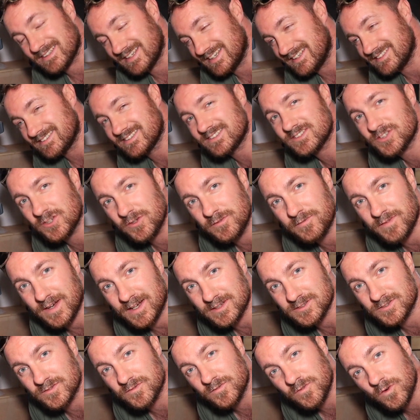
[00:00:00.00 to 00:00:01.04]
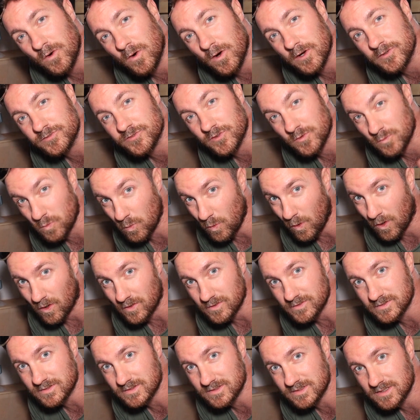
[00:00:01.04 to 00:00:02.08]
is 2,400
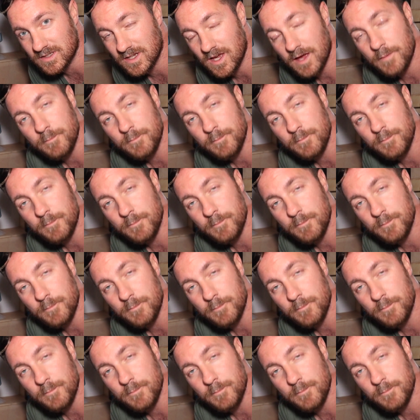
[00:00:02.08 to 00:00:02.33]
watts.